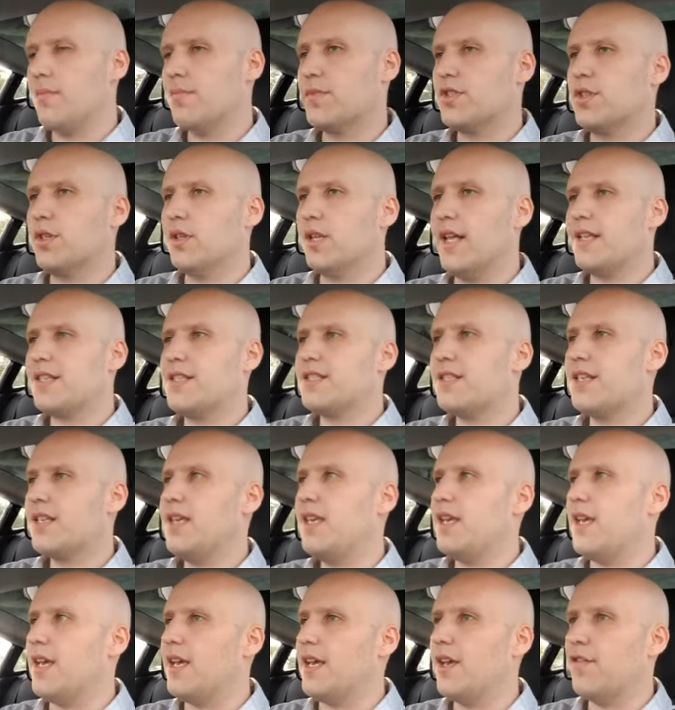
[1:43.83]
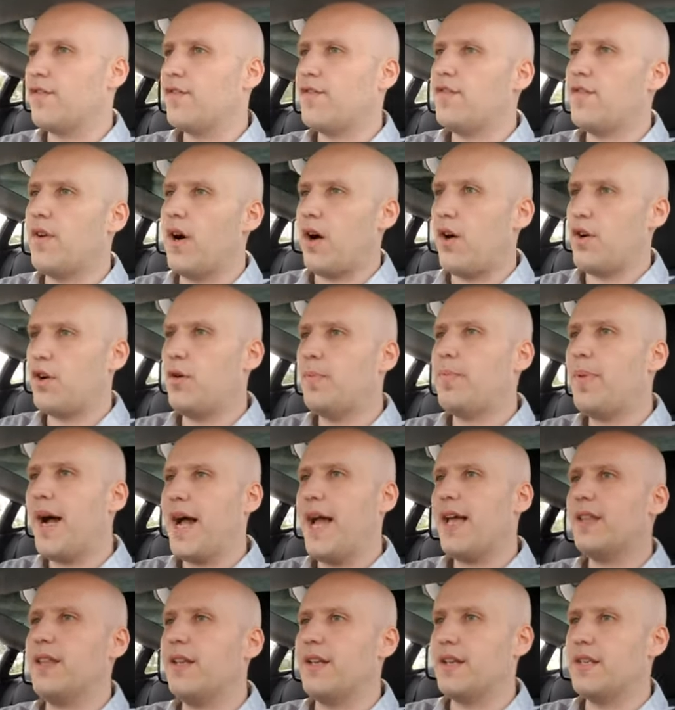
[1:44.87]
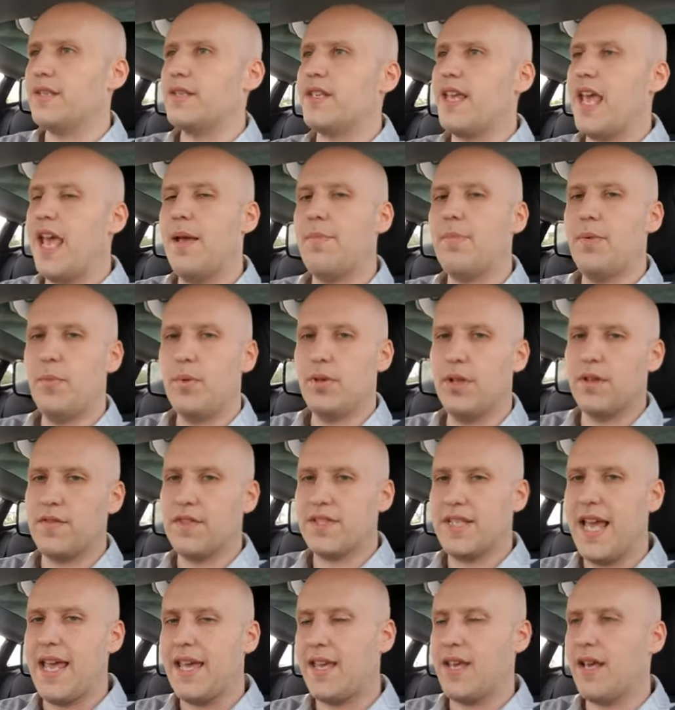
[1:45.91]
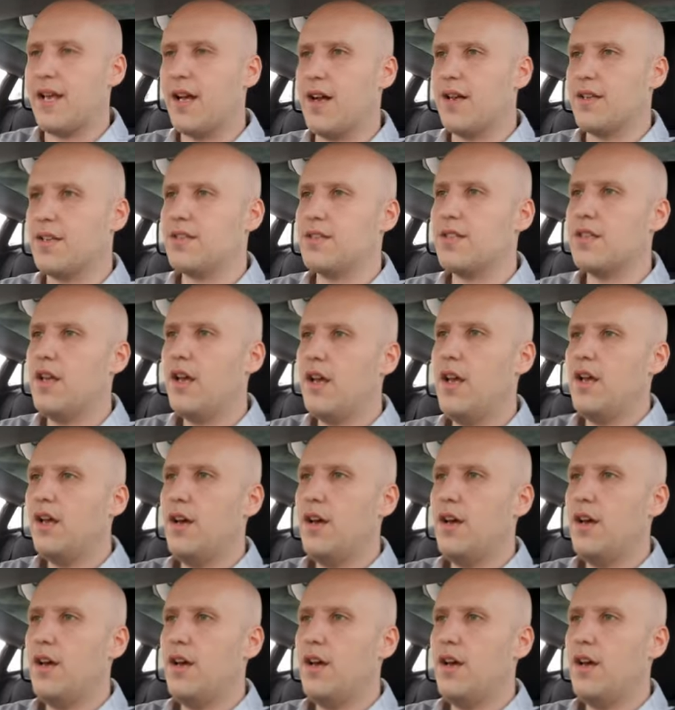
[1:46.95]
So let's see if Autopilot is capable of taking us